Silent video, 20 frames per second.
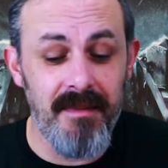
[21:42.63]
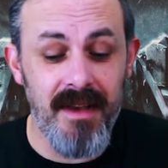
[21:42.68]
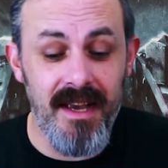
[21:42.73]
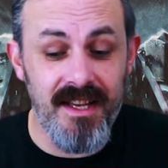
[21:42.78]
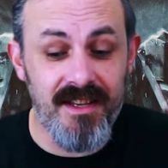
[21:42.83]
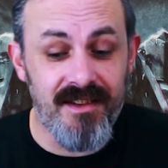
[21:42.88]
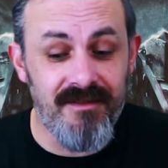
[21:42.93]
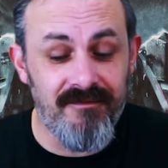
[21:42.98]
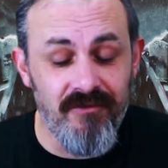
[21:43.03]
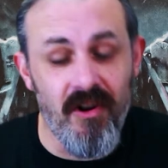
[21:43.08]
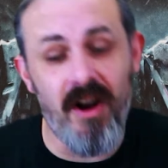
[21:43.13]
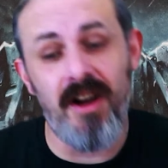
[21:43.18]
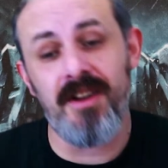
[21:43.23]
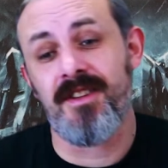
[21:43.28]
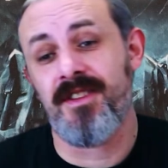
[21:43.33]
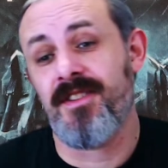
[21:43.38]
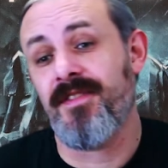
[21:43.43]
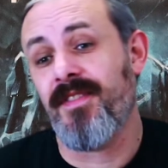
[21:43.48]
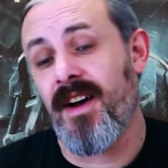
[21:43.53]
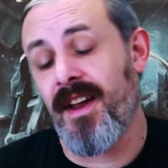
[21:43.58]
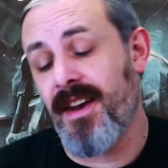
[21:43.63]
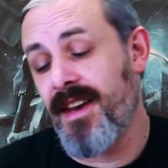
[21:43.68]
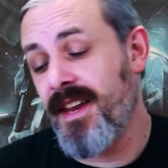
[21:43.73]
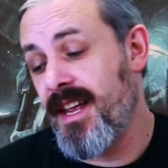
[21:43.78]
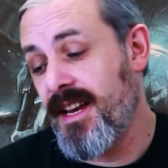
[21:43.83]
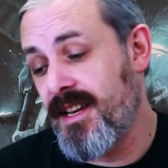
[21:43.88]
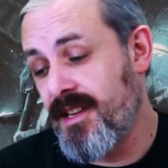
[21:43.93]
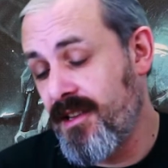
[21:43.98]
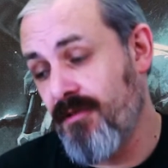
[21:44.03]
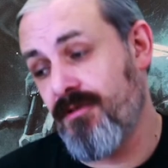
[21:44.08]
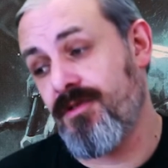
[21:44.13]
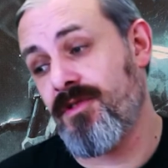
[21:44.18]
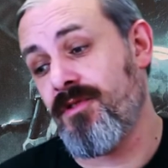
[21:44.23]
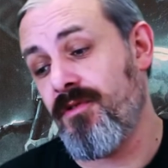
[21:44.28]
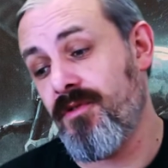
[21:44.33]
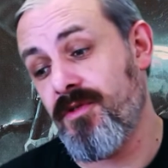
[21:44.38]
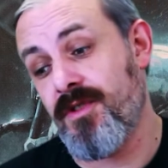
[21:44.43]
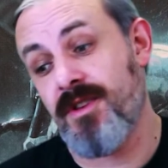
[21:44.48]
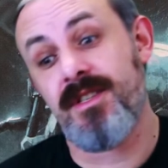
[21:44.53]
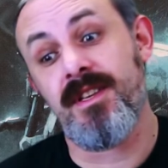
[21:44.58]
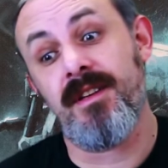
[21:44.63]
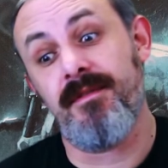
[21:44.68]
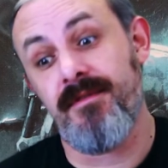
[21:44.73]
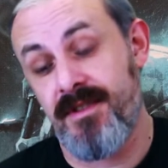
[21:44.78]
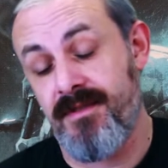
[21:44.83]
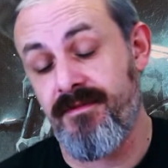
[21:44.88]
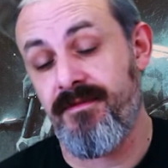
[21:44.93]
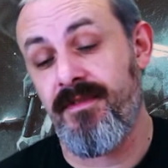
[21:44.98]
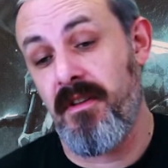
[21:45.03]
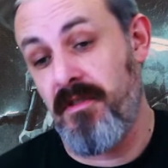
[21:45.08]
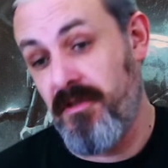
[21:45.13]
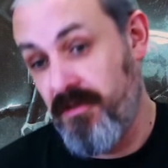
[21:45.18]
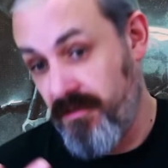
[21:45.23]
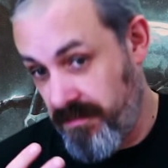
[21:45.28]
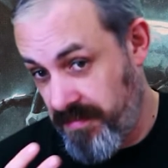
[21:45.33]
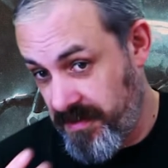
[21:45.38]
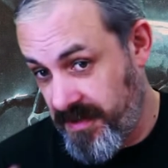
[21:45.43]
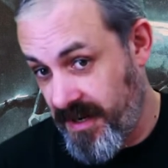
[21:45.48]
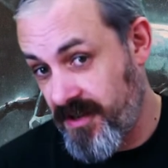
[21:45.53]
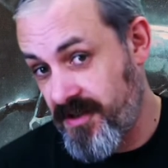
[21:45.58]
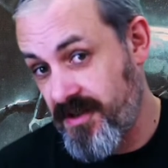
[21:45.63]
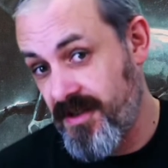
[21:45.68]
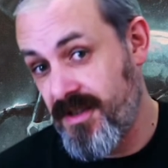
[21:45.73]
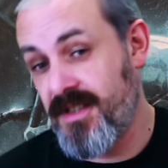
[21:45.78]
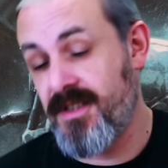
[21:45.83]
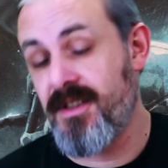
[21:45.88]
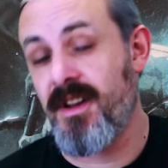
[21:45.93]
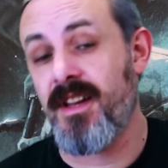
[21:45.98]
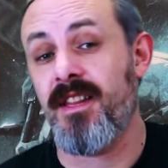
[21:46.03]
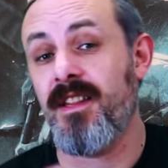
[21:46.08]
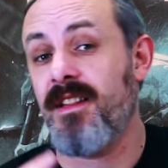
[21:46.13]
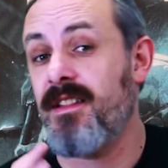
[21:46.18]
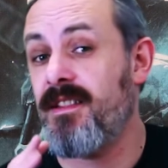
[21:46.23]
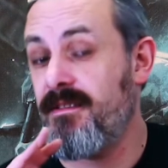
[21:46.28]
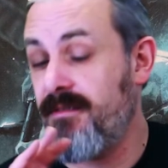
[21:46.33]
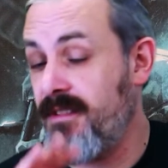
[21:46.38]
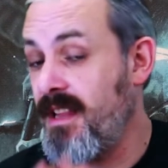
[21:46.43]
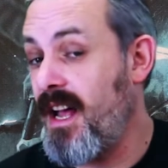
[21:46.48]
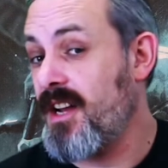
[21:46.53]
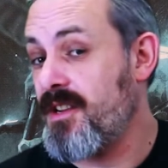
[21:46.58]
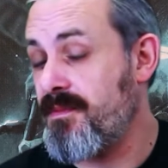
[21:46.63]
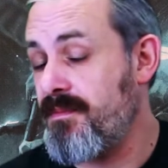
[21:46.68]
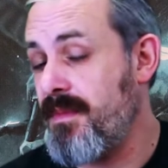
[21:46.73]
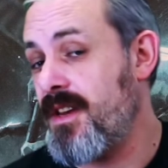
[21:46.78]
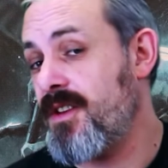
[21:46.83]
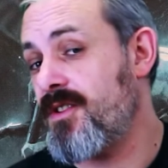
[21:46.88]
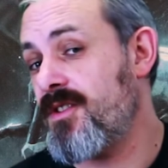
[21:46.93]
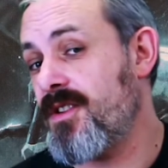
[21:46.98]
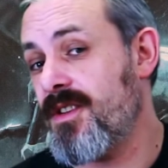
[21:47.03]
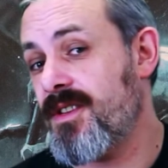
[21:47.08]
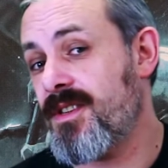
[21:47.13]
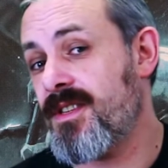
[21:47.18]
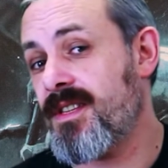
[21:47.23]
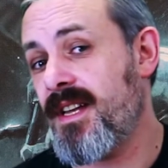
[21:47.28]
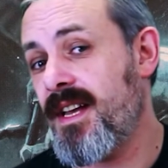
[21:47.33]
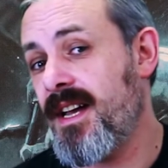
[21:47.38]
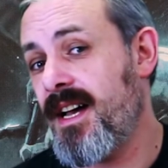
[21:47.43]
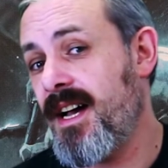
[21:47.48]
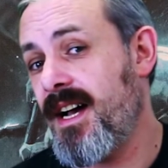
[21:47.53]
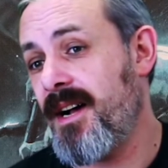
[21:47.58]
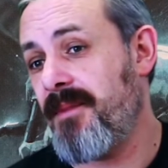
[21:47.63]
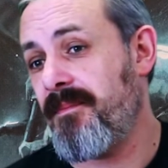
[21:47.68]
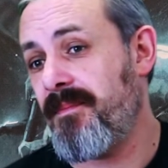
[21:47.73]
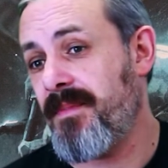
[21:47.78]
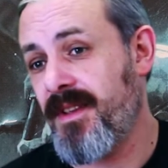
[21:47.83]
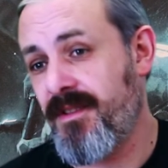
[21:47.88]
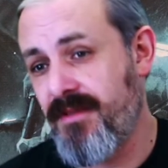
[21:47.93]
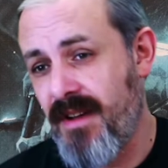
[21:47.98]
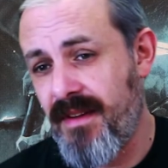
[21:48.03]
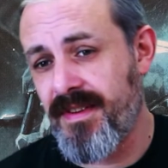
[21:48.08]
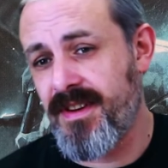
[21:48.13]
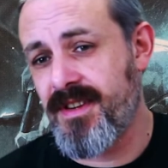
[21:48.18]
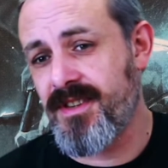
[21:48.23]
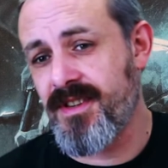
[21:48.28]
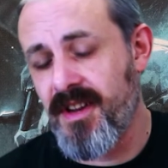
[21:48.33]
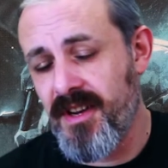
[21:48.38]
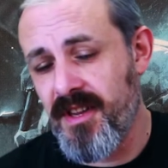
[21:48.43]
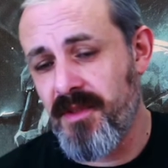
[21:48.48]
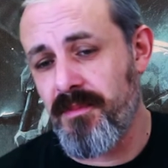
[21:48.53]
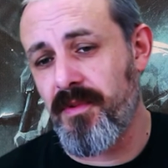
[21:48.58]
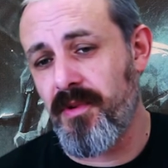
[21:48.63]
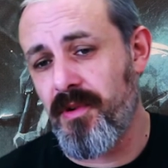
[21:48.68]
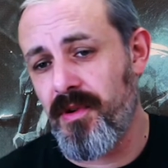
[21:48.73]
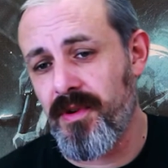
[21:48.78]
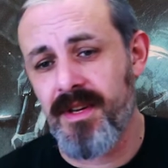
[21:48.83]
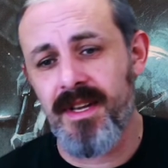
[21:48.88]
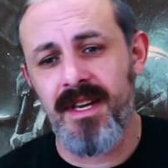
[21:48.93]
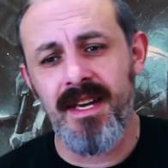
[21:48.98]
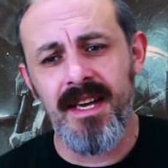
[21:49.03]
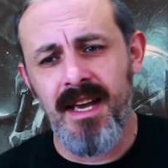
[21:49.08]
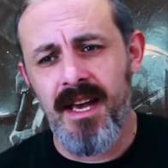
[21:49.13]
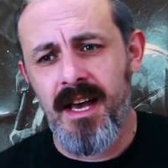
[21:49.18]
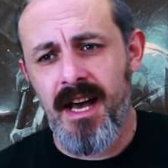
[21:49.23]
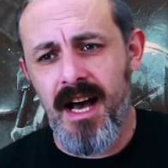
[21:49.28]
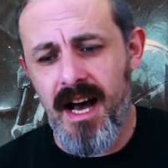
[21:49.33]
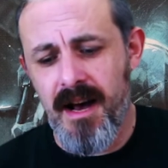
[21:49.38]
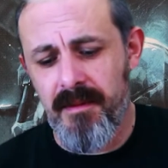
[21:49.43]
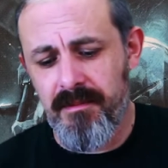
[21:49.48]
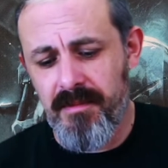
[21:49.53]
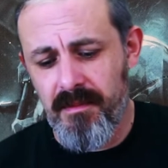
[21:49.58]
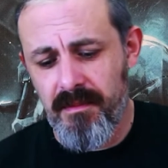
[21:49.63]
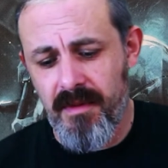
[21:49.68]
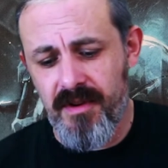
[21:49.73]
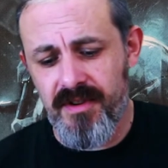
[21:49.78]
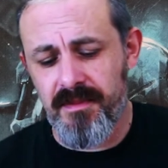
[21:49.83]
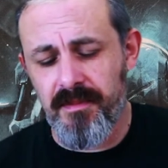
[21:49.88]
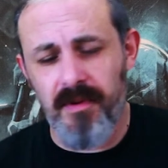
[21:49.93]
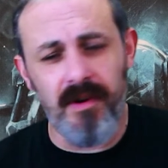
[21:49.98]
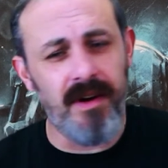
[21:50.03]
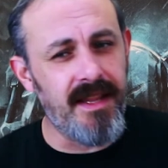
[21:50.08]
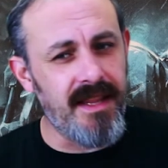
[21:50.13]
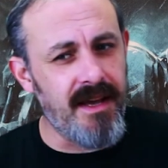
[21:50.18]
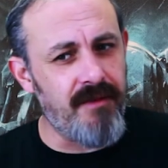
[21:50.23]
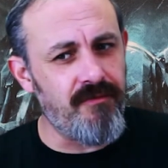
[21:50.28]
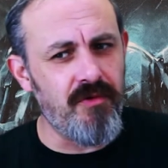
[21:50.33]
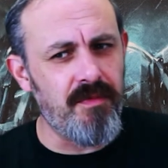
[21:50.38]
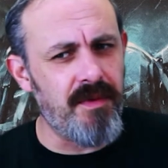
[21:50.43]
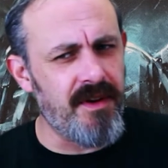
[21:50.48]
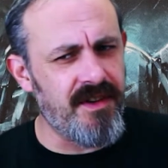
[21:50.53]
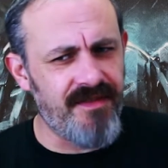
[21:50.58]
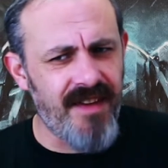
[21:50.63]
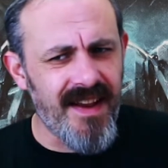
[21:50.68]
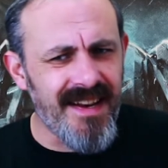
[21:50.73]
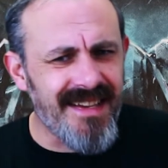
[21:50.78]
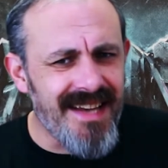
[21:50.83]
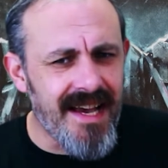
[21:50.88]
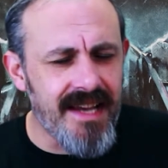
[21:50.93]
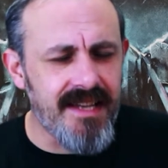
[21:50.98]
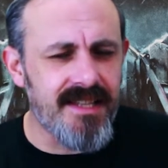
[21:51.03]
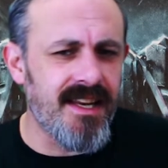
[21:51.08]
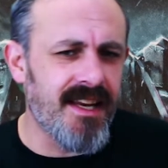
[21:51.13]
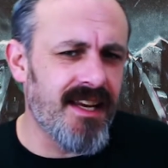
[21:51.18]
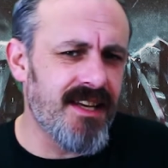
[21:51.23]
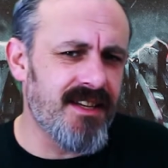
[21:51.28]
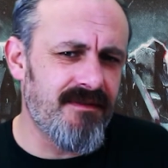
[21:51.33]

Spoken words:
It's righteous fun. It looks gorgeous. There is some very good production design and large miniatures, the graphic design on the board, but most importantly, that rulebook's fantastic.